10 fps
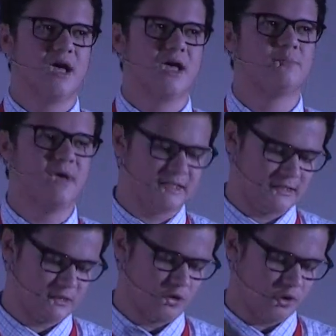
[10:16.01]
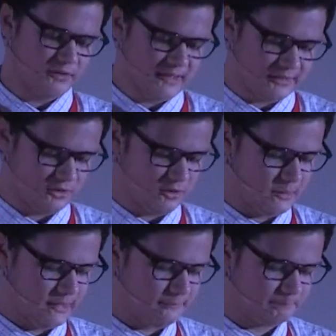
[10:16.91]
and based on
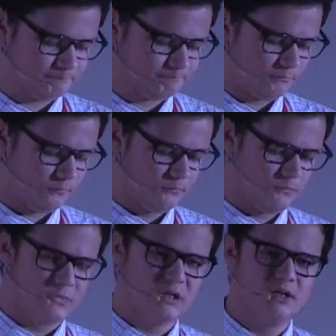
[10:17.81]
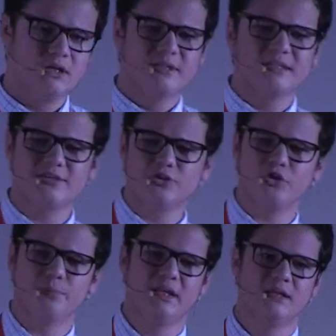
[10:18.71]
taxonomy.
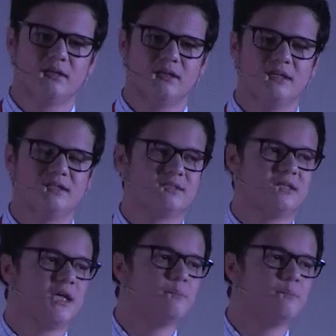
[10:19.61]
Taxonomy is